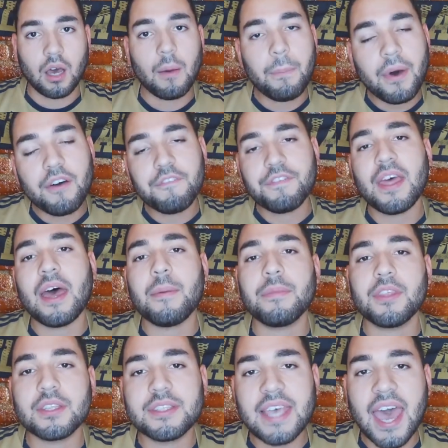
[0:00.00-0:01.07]
Above them,
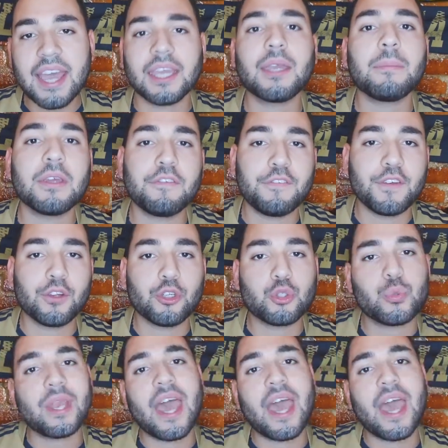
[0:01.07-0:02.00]
the attacking midfielders,